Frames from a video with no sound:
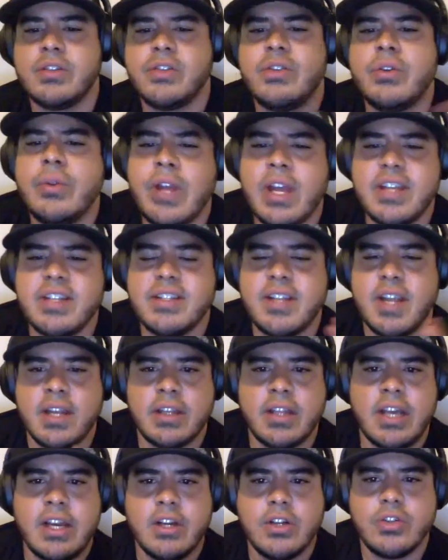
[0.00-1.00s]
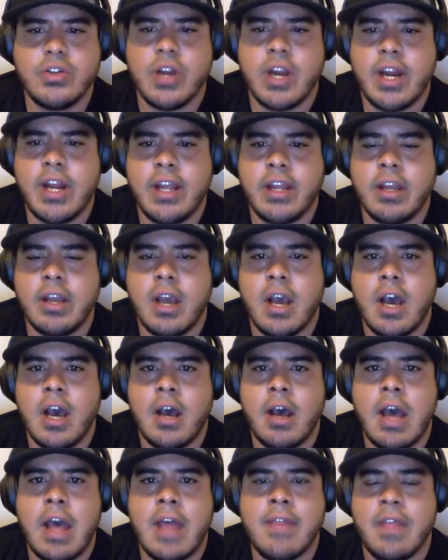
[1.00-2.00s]
two day Stanliner training,
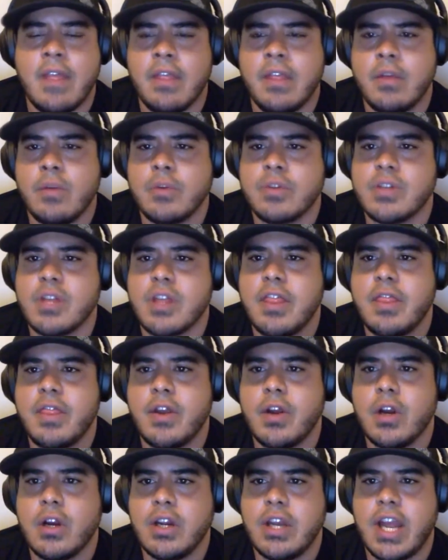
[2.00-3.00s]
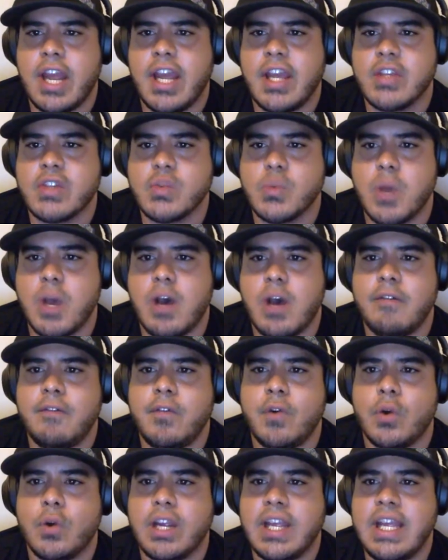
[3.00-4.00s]
uh, and then there was a third day as well
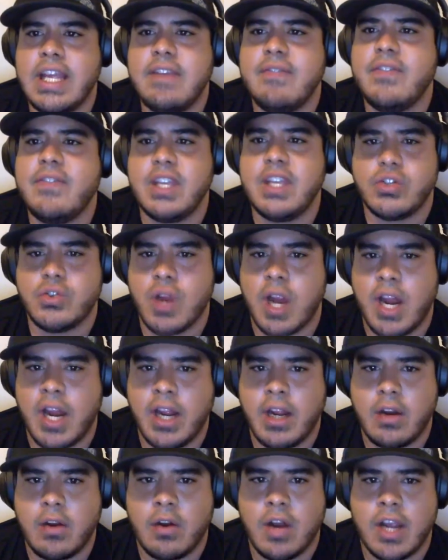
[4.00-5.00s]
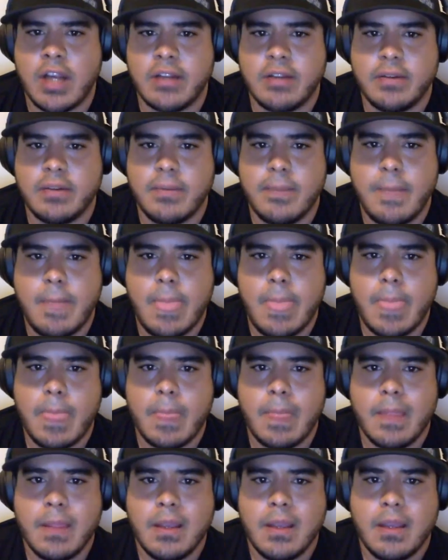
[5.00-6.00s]
for EV training, correct?
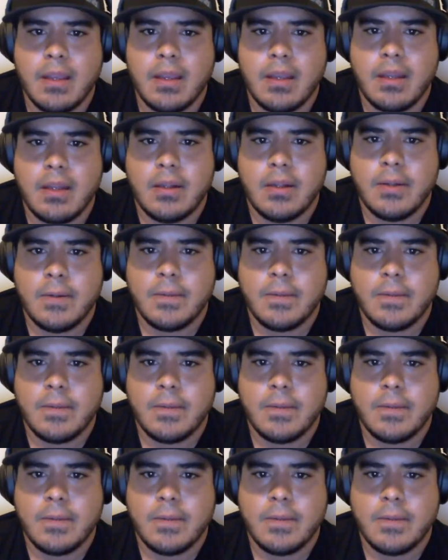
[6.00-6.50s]
Yeah.